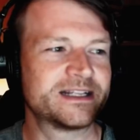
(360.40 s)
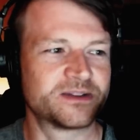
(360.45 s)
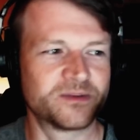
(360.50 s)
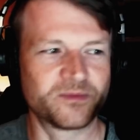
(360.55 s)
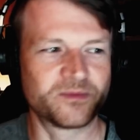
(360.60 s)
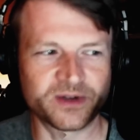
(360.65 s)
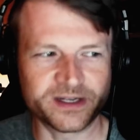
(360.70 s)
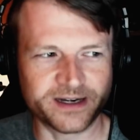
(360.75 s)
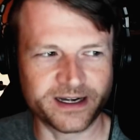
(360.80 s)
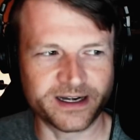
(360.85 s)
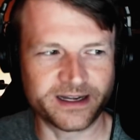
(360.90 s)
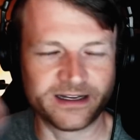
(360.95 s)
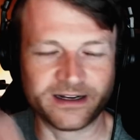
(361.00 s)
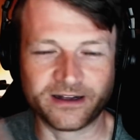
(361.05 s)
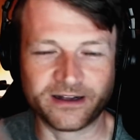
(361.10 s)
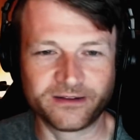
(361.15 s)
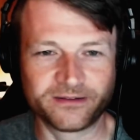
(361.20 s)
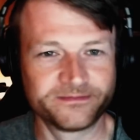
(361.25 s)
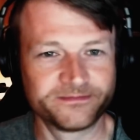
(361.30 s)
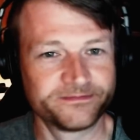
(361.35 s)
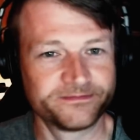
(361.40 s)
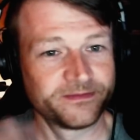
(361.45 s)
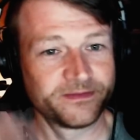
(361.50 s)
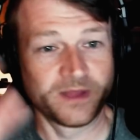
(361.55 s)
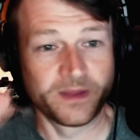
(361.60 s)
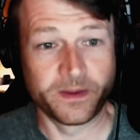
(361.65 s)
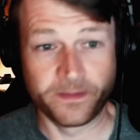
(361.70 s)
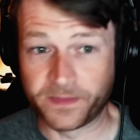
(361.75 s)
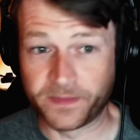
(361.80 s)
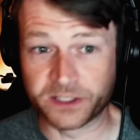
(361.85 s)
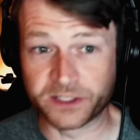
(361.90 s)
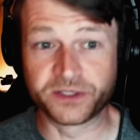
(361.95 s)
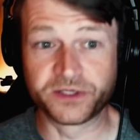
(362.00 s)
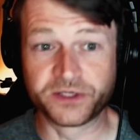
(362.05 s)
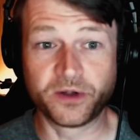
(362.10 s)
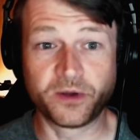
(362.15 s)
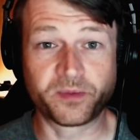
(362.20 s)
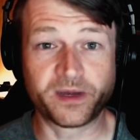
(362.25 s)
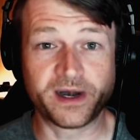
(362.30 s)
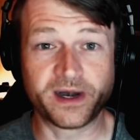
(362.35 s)
So I'm wondering, you know, there's
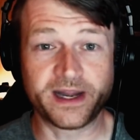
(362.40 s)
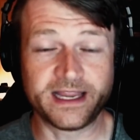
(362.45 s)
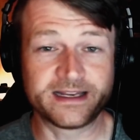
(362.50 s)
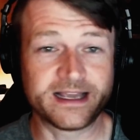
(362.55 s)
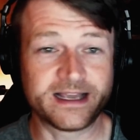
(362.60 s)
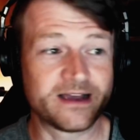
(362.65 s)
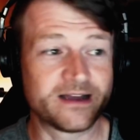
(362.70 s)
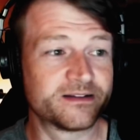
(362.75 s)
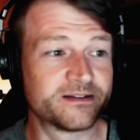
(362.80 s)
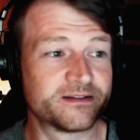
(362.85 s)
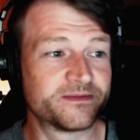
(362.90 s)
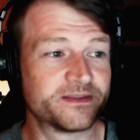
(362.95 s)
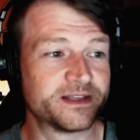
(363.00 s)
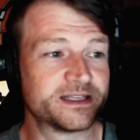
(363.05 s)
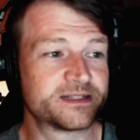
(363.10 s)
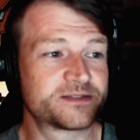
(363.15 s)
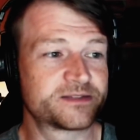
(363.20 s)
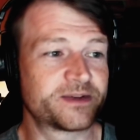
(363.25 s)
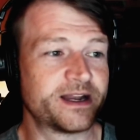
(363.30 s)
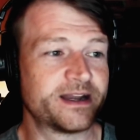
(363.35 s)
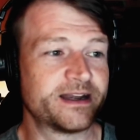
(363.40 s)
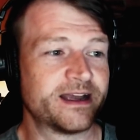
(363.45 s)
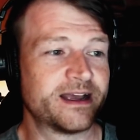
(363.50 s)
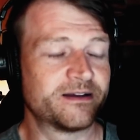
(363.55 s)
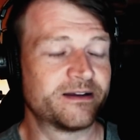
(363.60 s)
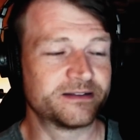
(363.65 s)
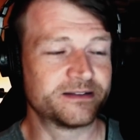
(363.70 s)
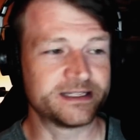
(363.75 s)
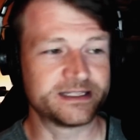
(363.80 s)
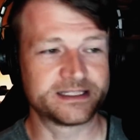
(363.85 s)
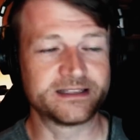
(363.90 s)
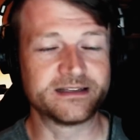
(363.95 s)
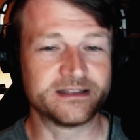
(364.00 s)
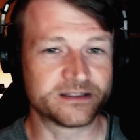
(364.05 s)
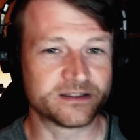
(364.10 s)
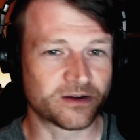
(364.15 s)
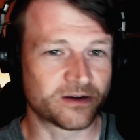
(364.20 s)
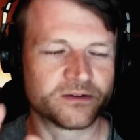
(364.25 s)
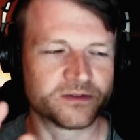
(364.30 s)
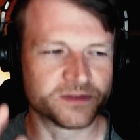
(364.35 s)
no breaking down of this right now, at least in
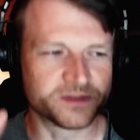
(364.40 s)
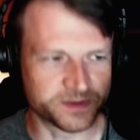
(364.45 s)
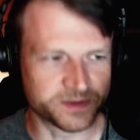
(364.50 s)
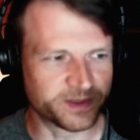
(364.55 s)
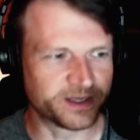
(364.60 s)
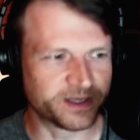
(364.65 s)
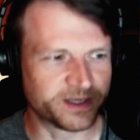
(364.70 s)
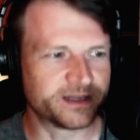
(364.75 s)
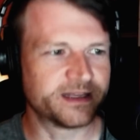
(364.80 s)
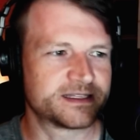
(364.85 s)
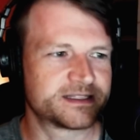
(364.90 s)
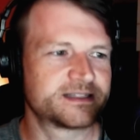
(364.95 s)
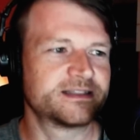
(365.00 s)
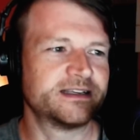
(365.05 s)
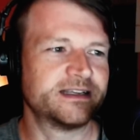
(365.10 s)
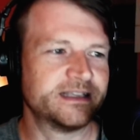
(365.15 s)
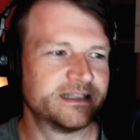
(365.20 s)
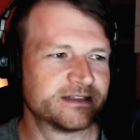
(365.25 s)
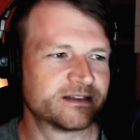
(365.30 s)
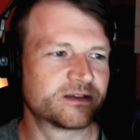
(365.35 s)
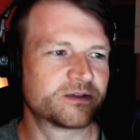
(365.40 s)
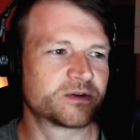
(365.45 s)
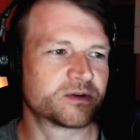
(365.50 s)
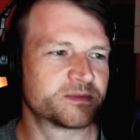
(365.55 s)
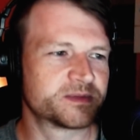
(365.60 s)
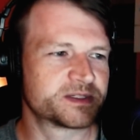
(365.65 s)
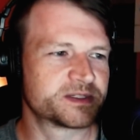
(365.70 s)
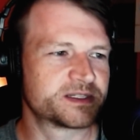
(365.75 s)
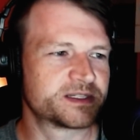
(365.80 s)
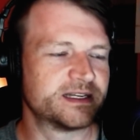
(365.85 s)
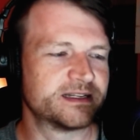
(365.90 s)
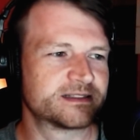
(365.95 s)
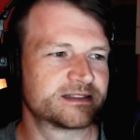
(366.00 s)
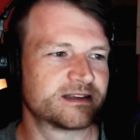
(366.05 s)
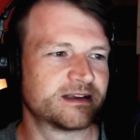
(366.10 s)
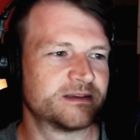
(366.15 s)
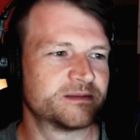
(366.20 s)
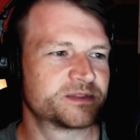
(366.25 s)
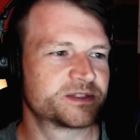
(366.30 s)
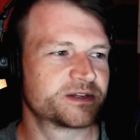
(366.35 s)
these articles. But yes, in the court
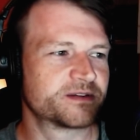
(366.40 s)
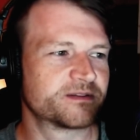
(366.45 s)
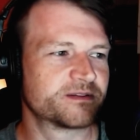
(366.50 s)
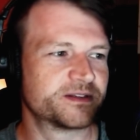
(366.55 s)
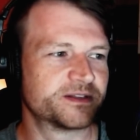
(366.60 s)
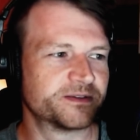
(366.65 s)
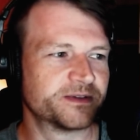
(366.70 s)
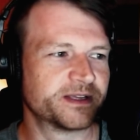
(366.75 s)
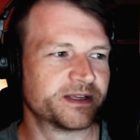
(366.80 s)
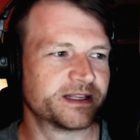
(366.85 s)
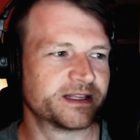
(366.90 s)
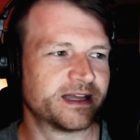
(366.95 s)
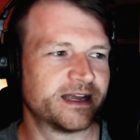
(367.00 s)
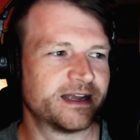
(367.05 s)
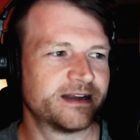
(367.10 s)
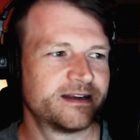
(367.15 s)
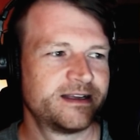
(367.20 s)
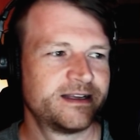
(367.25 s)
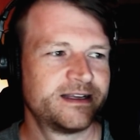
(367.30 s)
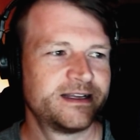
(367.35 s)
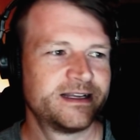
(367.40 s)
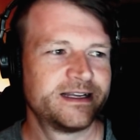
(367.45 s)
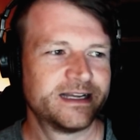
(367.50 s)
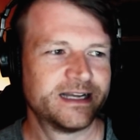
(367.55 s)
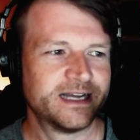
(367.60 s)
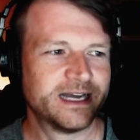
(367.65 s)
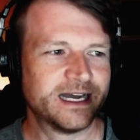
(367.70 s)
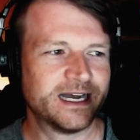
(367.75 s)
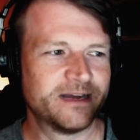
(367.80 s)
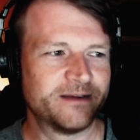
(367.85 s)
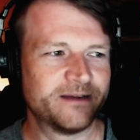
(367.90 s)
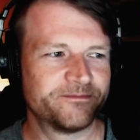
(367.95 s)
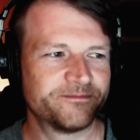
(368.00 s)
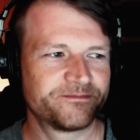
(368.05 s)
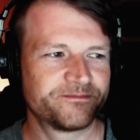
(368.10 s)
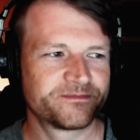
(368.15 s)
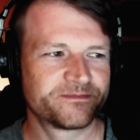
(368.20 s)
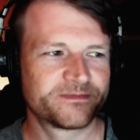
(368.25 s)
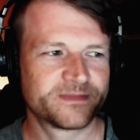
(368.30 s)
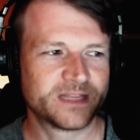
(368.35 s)
proceedings, I'm sure they're doing that. Um,
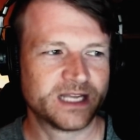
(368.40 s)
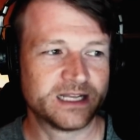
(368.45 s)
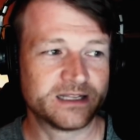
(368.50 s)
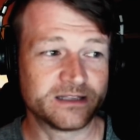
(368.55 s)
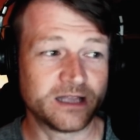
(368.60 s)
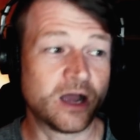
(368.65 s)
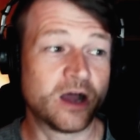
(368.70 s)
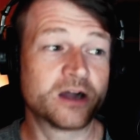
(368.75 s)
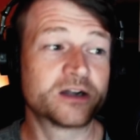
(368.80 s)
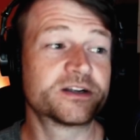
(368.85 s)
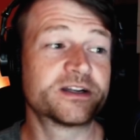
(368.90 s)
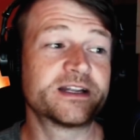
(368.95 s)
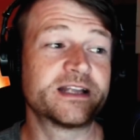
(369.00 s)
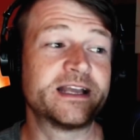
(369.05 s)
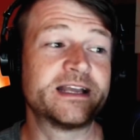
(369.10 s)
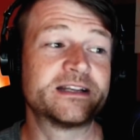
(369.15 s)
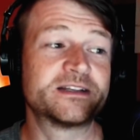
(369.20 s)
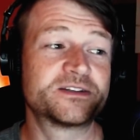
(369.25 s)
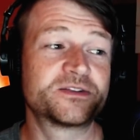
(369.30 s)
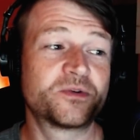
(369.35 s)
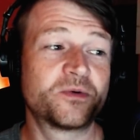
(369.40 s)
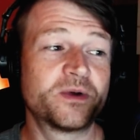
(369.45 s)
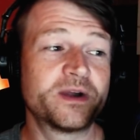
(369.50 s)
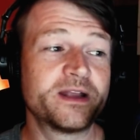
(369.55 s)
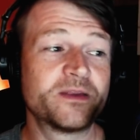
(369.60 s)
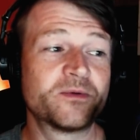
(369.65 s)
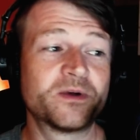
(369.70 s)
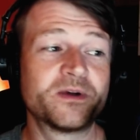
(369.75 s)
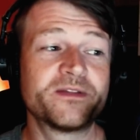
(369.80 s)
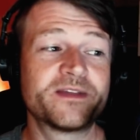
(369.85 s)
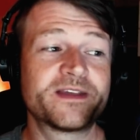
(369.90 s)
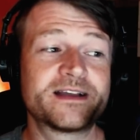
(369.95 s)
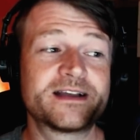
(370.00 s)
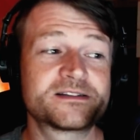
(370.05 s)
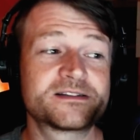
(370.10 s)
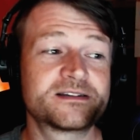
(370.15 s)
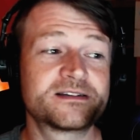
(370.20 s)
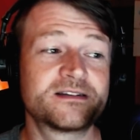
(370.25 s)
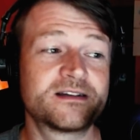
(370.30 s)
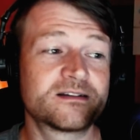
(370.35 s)

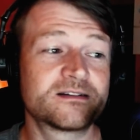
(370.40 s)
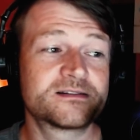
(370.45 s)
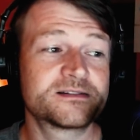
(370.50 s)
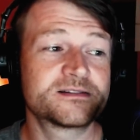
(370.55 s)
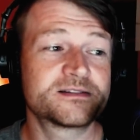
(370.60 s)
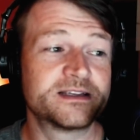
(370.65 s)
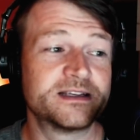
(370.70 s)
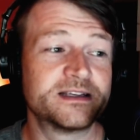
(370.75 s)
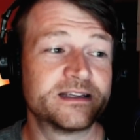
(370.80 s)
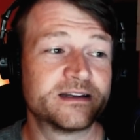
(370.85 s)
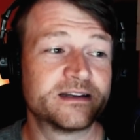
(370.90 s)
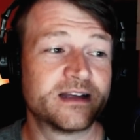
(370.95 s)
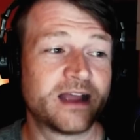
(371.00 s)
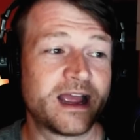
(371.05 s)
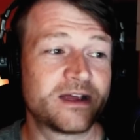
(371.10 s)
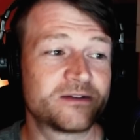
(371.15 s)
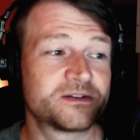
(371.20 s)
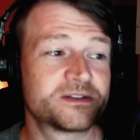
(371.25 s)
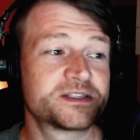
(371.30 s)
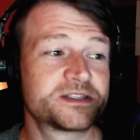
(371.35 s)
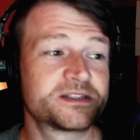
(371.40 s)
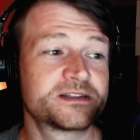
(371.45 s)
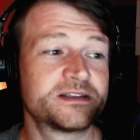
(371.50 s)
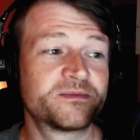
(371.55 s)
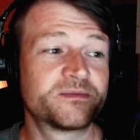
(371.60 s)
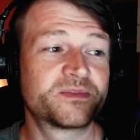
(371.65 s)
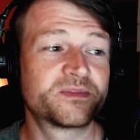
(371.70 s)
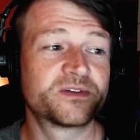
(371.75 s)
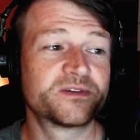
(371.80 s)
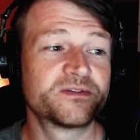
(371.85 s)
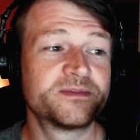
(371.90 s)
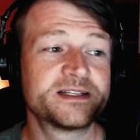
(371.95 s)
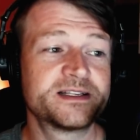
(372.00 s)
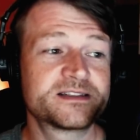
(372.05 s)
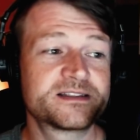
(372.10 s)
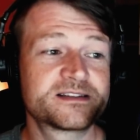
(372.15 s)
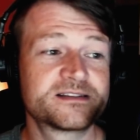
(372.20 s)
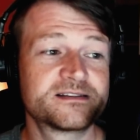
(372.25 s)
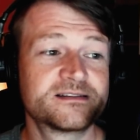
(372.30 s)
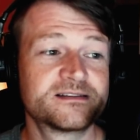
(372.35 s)
$121,000 in house
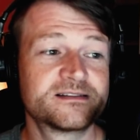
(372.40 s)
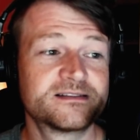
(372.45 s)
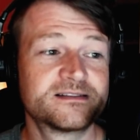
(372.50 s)
improvements.